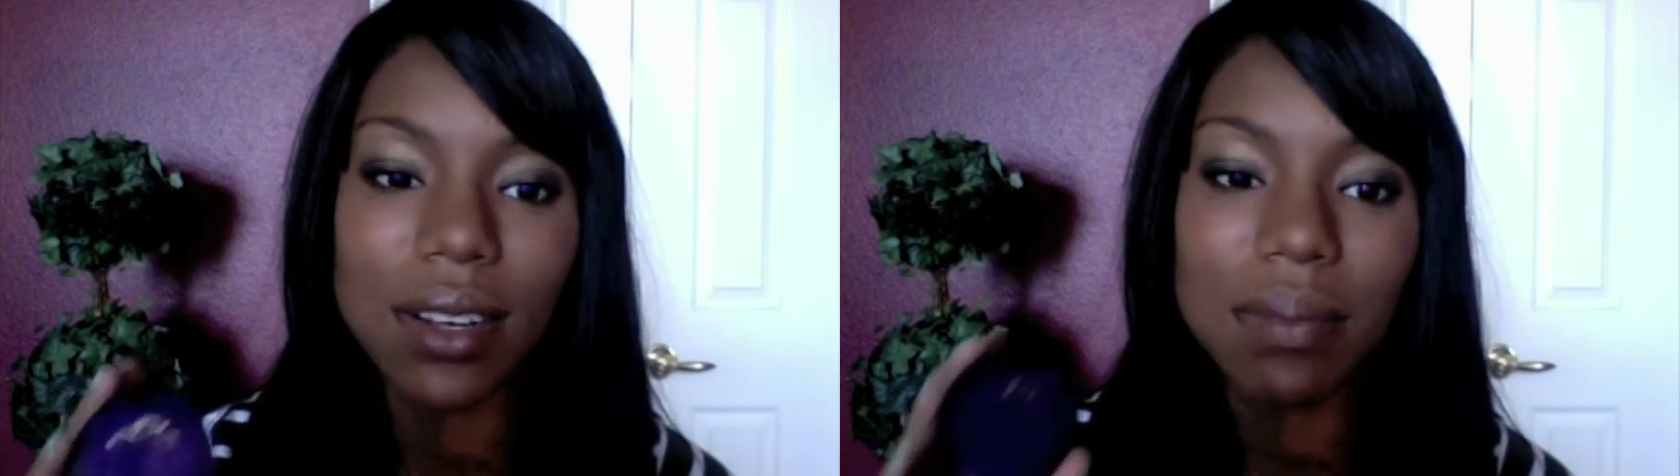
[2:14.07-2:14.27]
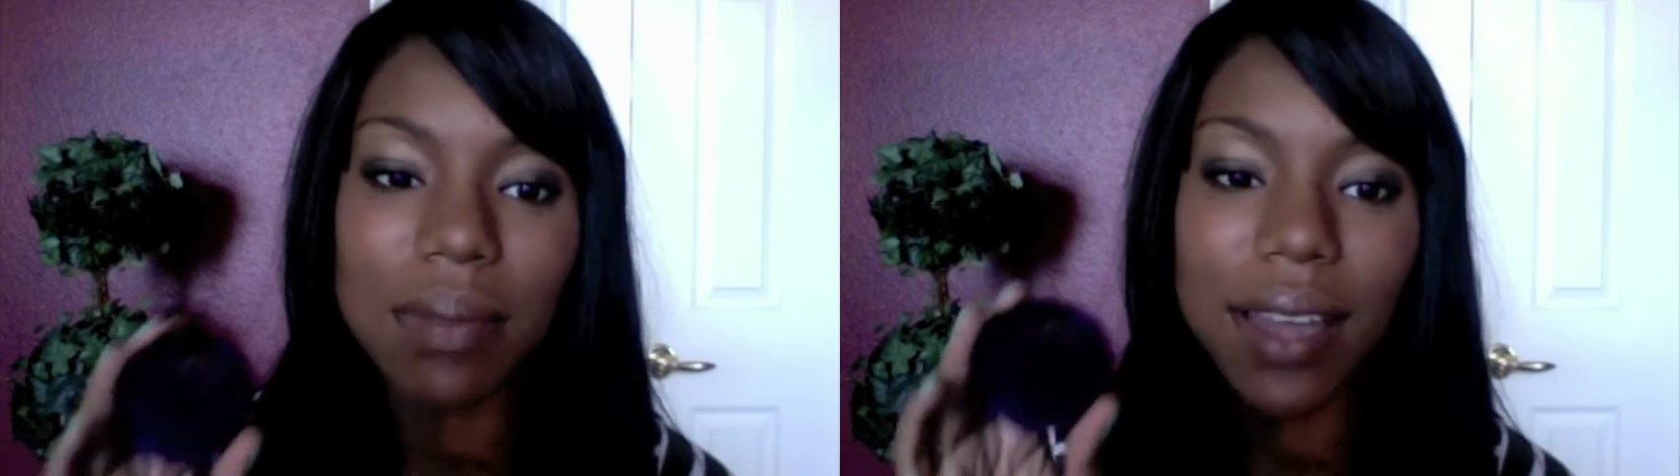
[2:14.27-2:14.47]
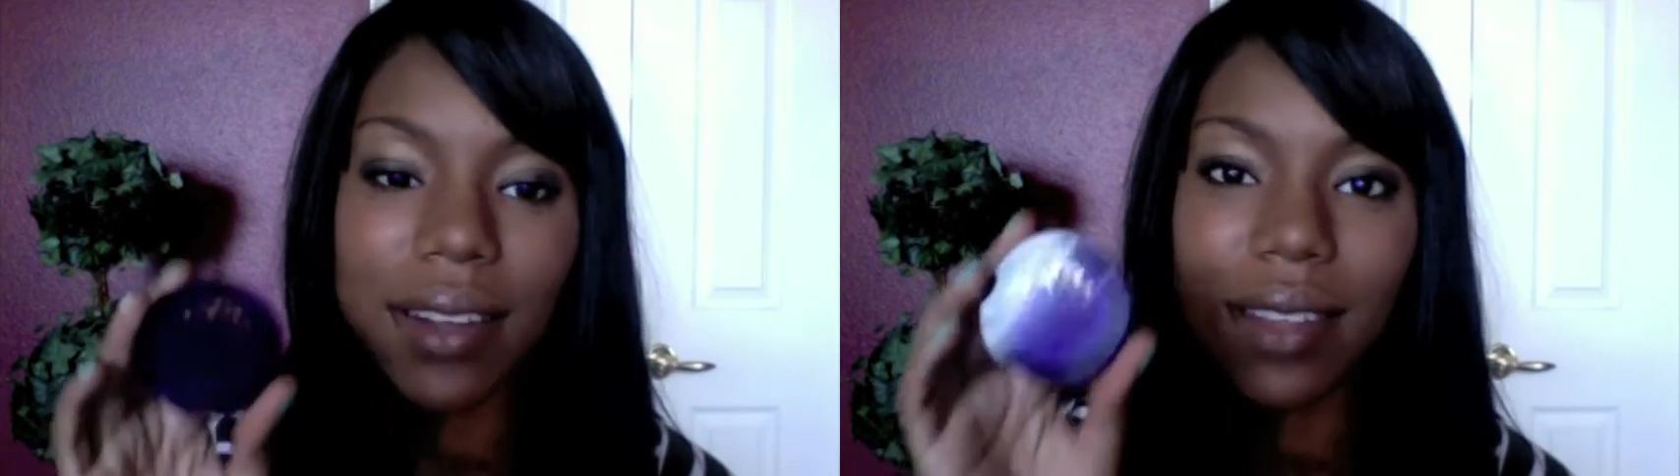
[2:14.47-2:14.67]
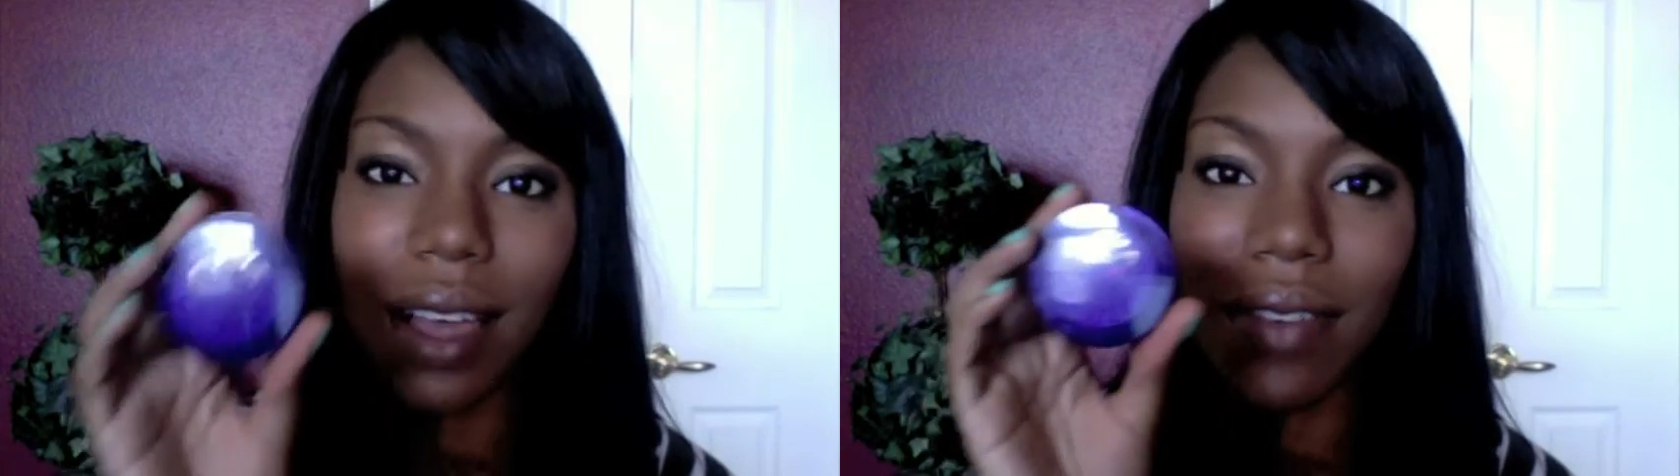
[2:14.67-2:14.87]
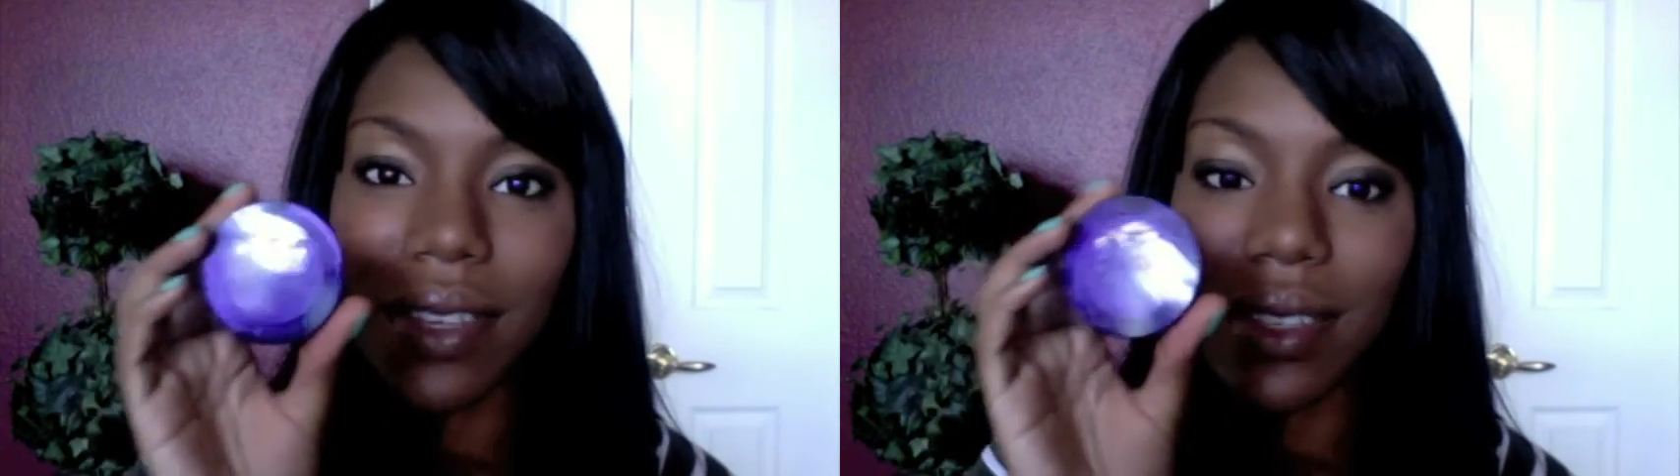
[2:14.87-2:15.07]
and mine is
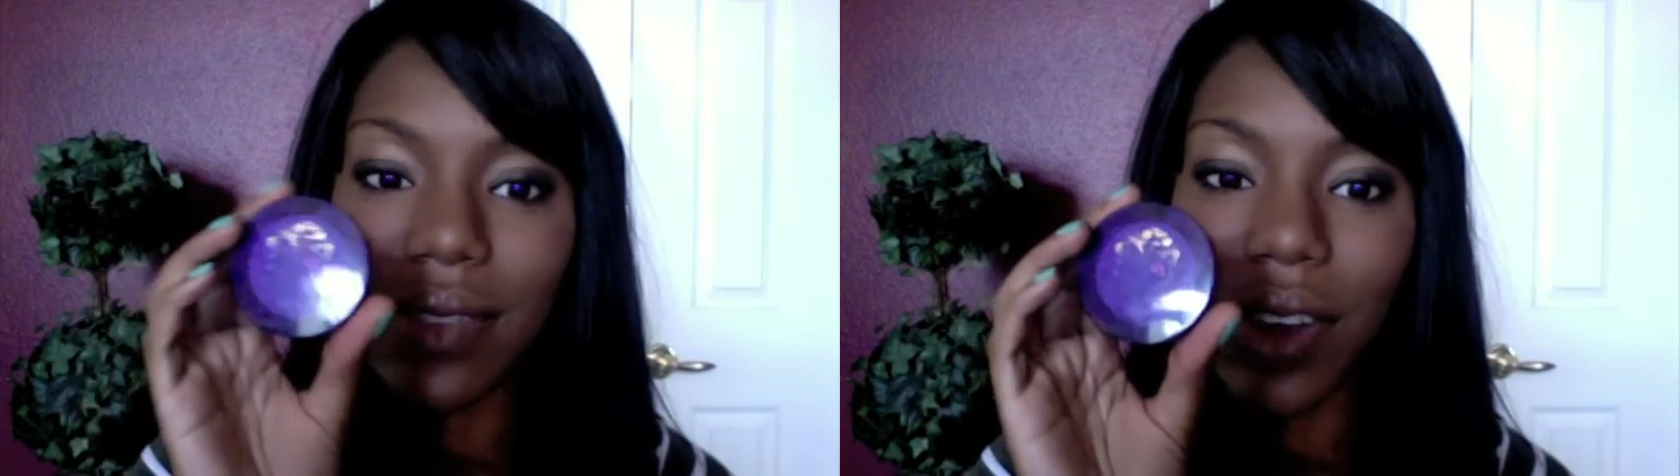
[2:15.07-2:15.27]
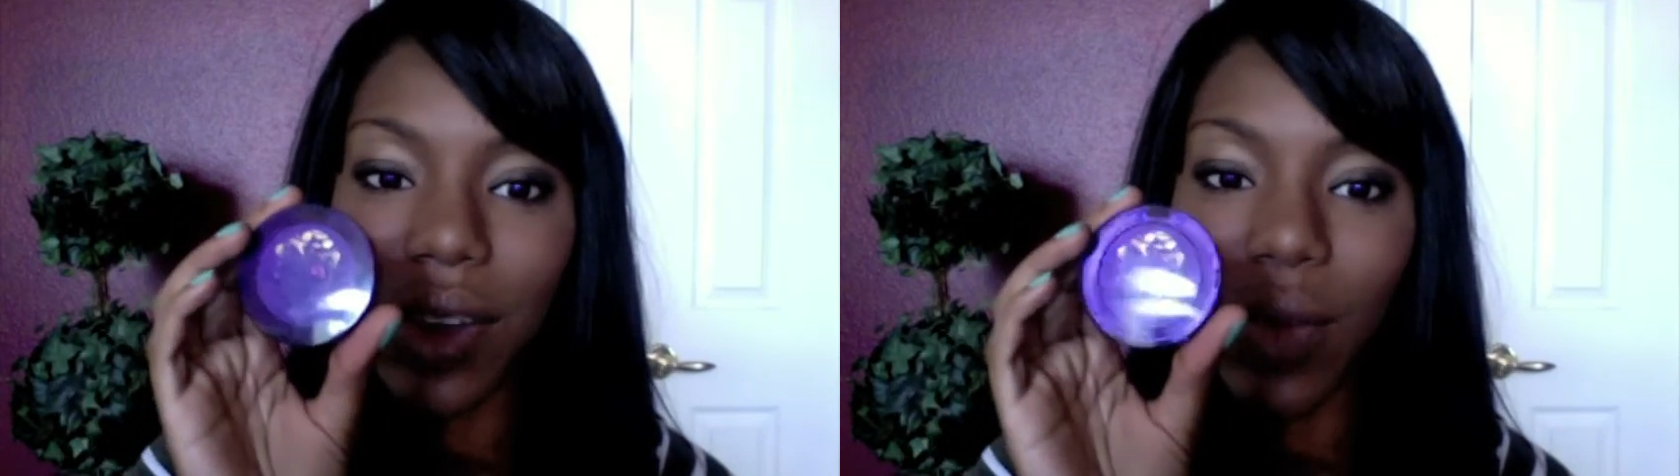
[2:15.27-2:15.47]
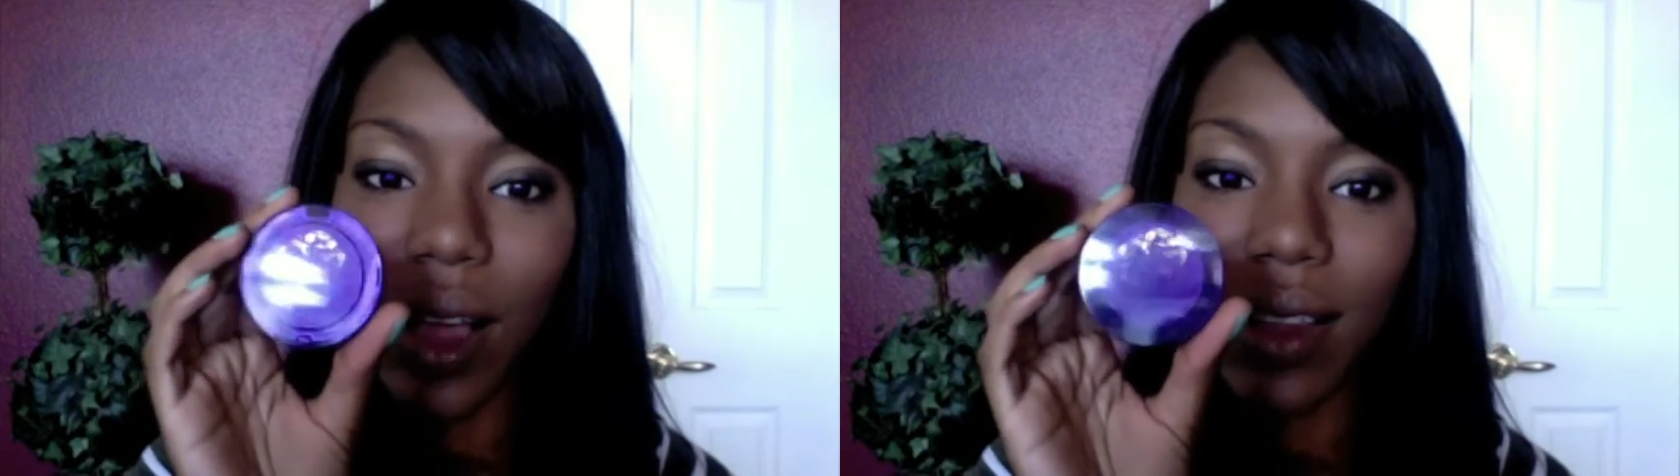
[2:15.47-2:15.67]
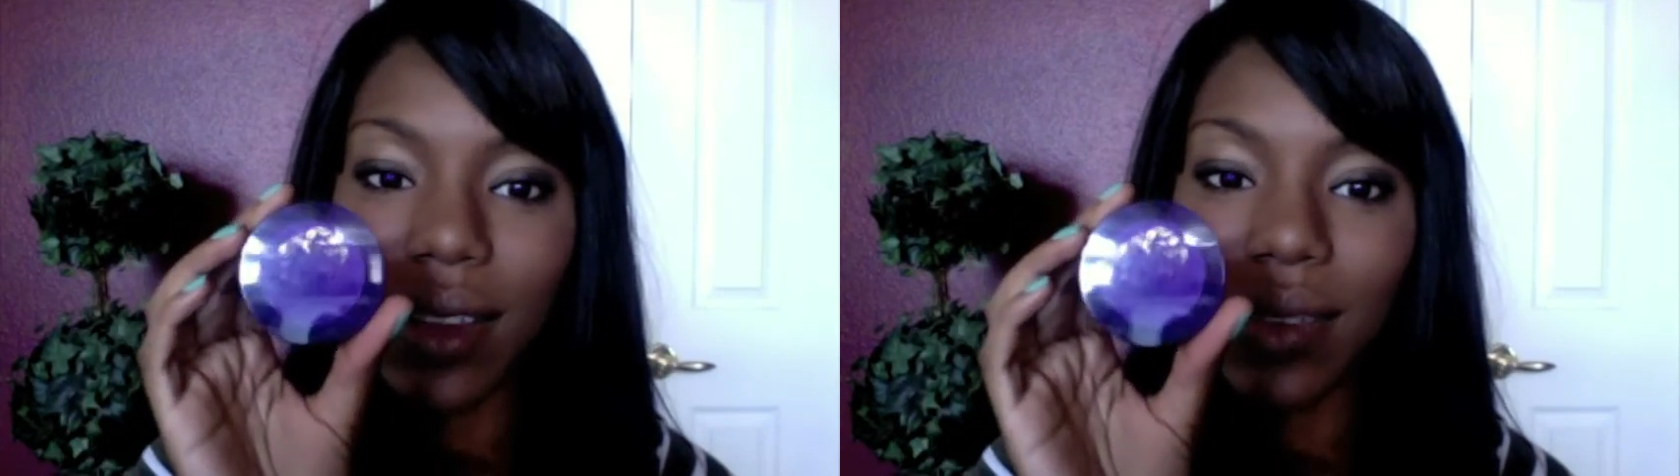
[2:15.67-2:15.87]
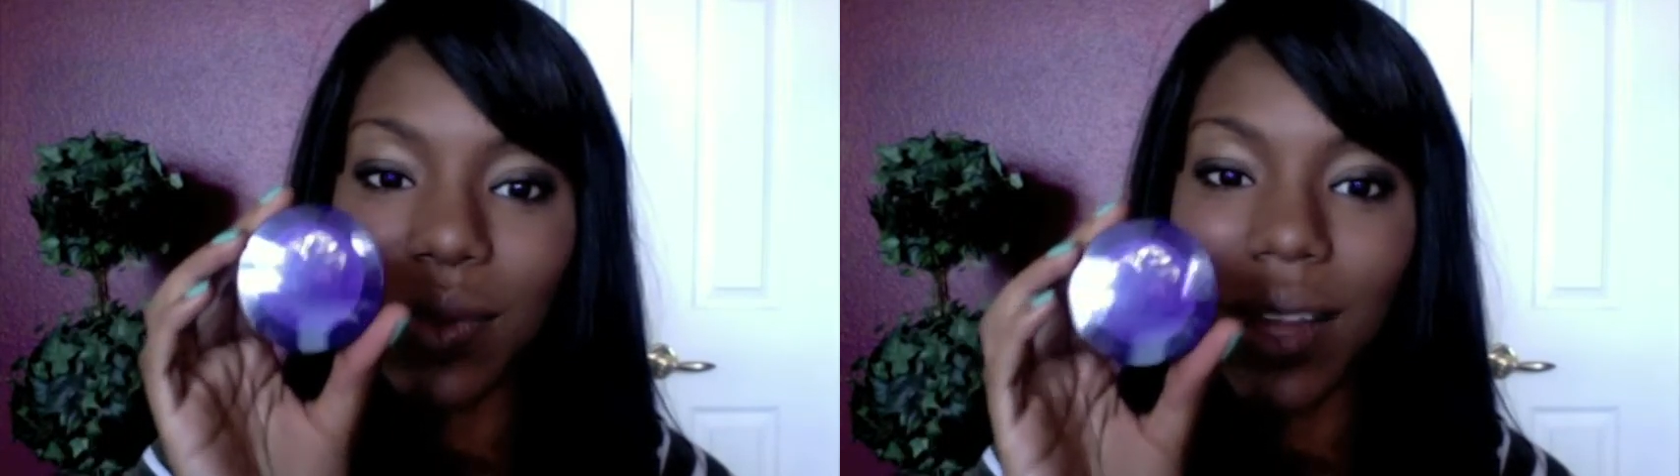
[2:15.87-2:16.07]
obviously very well
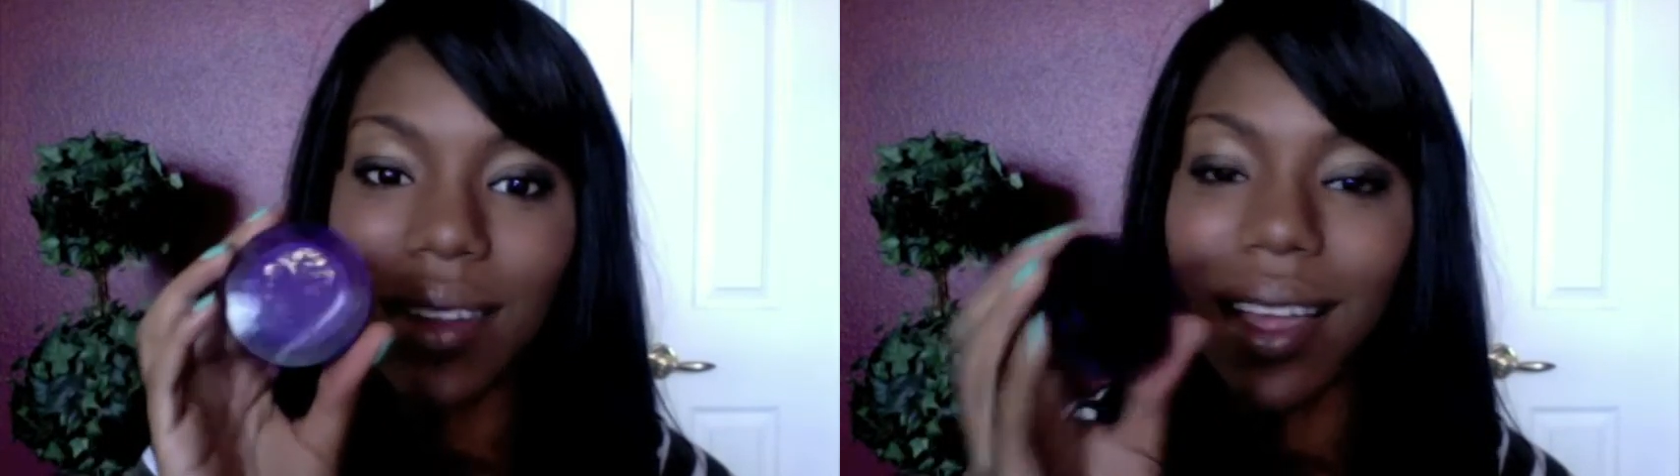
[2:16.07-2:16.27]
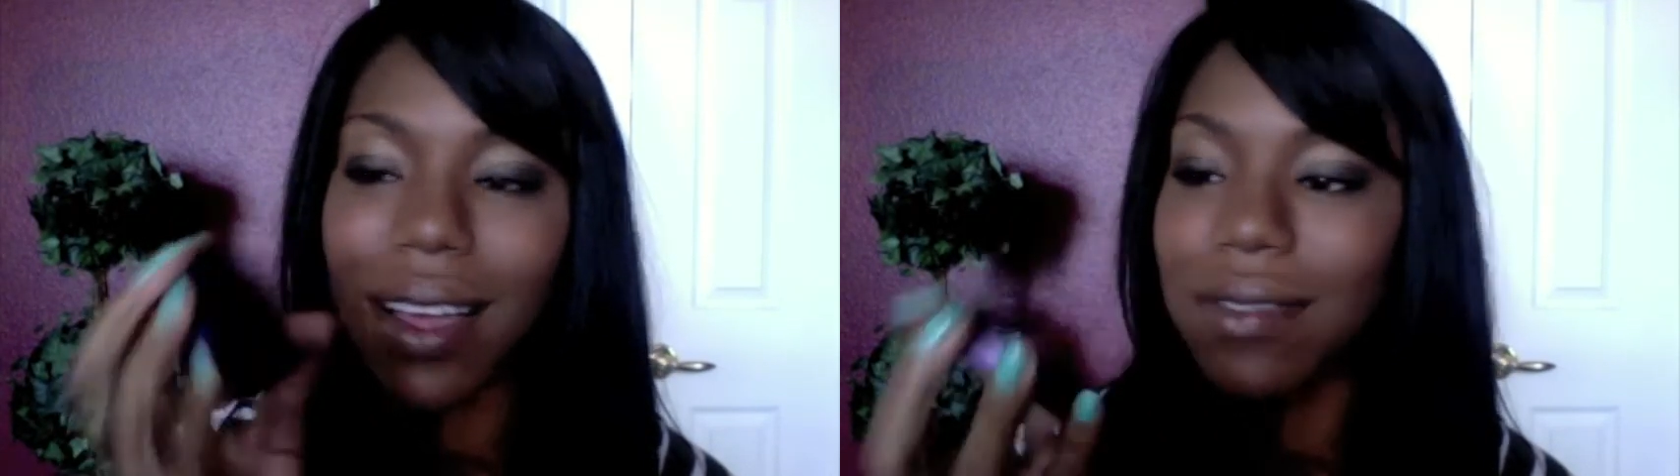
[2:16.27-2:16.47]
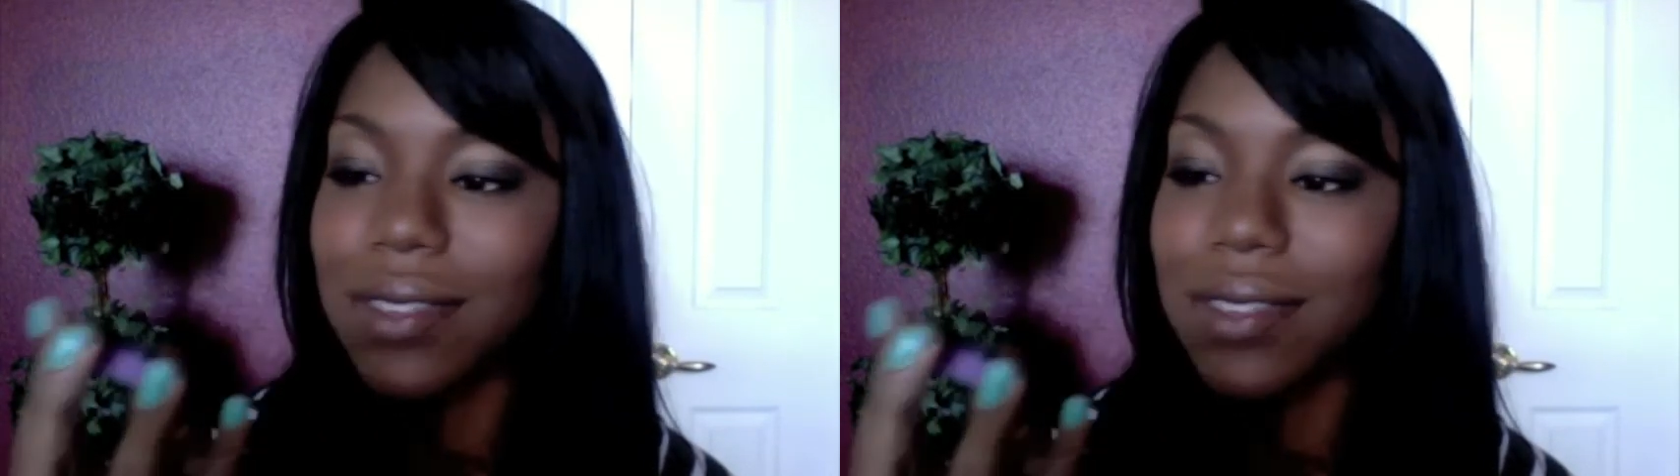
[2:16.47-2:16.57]
well loved,